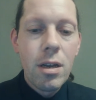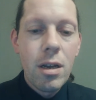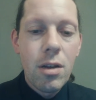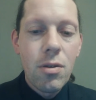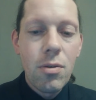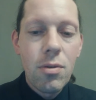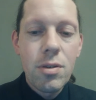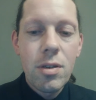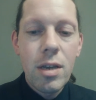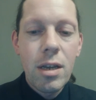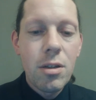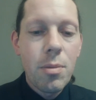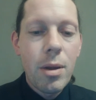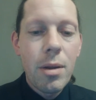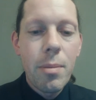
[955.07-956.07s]
a
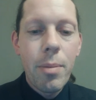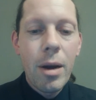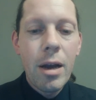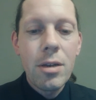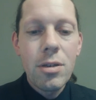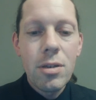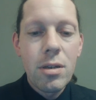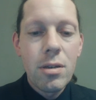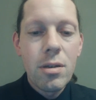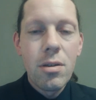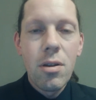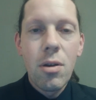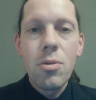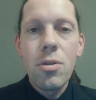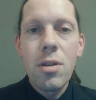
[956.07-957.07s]
scale-dependent bias, and
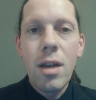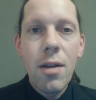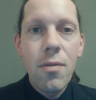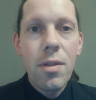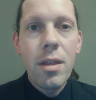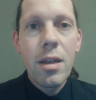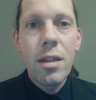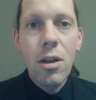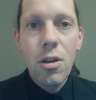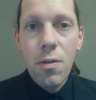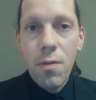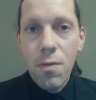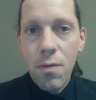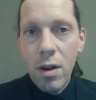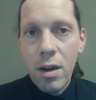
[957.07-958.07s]
note everything that you
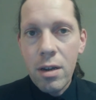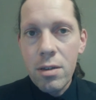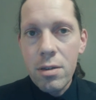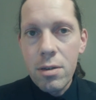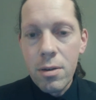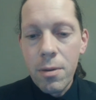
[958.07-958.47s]
find.